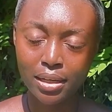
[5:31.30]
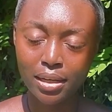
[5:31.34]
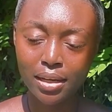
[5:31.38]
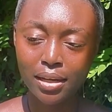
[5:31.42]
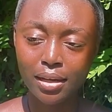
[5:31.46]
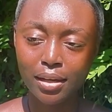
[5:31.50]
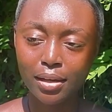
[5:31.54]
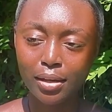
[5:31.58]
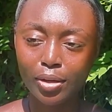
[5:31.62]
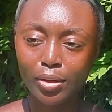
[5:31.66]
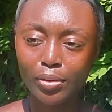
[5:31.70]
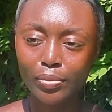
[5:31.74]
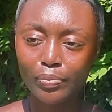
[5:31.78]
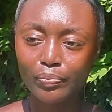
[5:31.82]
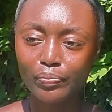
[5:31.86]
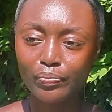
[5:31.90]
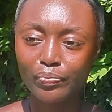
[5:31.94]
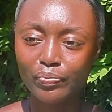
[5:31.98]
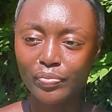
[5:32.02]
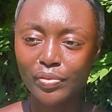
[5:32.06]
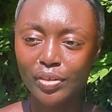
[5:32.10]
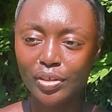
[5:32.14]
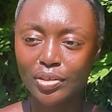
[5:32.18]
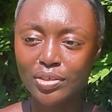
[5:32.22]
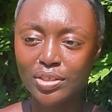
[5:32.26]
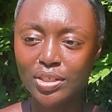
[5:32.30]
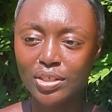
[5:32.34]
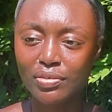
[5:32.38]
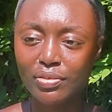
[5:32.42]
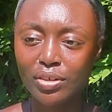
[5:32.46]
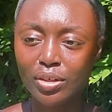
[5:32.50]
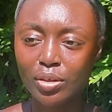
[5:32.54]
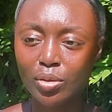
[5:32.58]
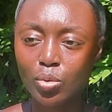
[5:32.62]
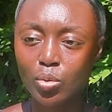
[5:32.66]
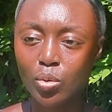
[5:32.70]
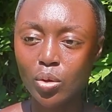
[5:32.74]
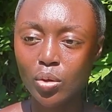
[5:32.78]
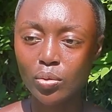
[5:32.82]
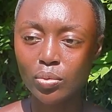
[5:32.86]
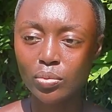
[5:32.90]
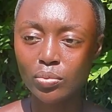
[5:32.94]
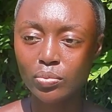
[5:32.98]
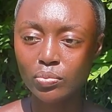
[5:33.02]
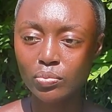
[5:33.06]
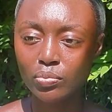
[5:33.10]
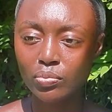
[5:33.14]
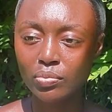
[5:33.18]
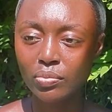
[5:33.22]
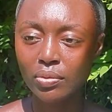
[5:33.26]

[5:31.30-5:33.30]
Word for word: Um, there's even a quote